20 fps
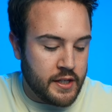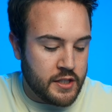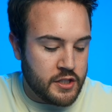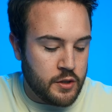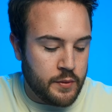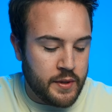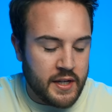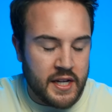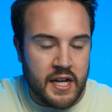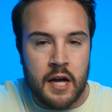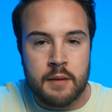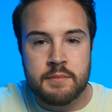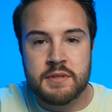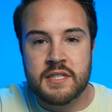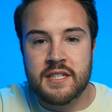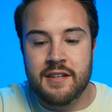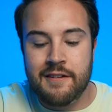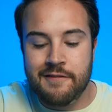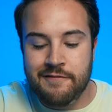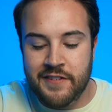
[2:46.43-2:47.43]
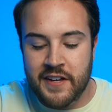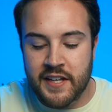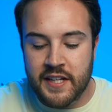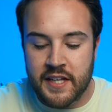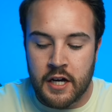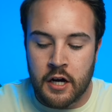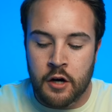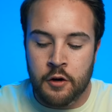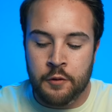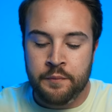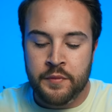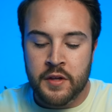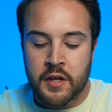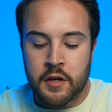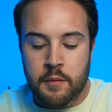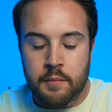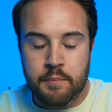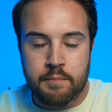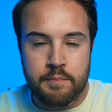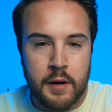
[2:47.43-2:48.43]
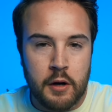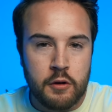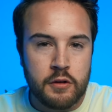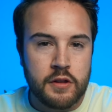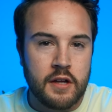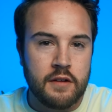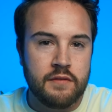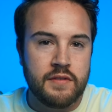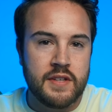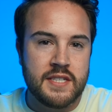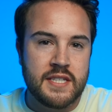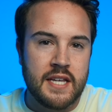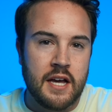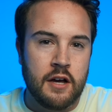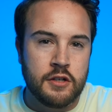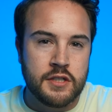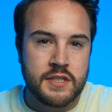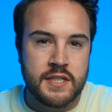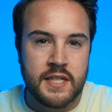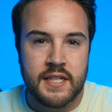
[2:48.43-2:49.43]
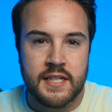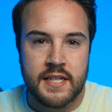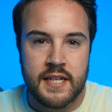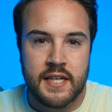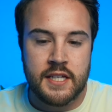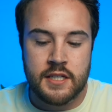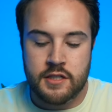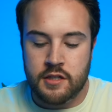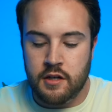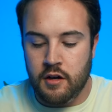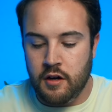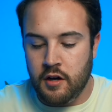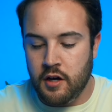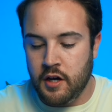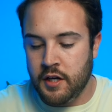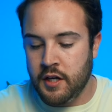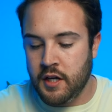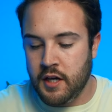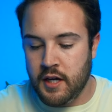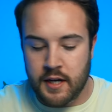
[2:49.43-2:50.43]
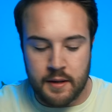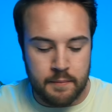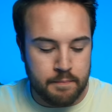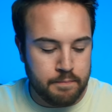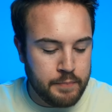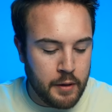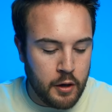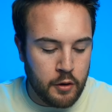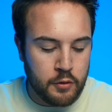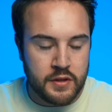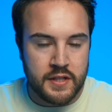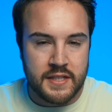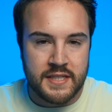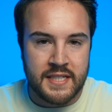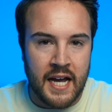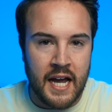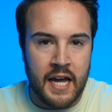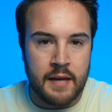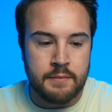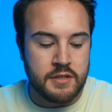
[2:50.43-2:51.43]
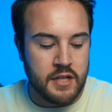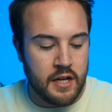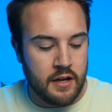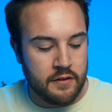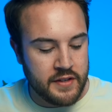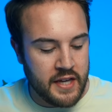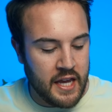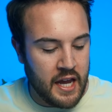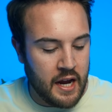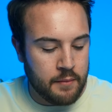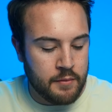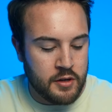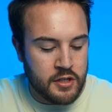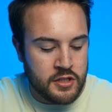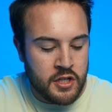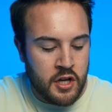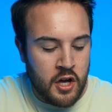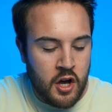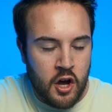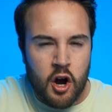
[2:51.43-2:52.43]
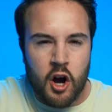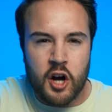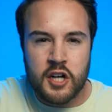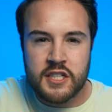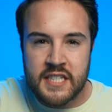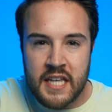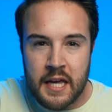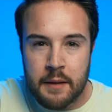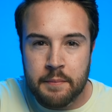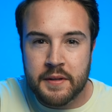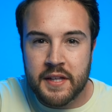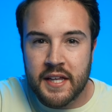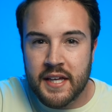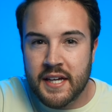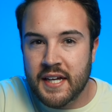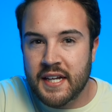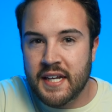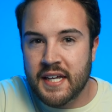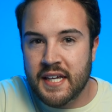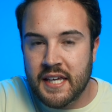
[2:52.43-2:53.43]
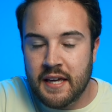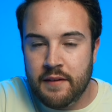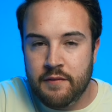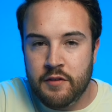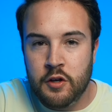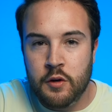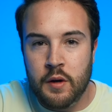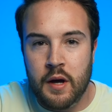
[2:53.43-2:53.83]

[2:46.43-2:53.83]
And so when it comes to video, both of these LCDs on uh, both types of cameras are typically gonna give you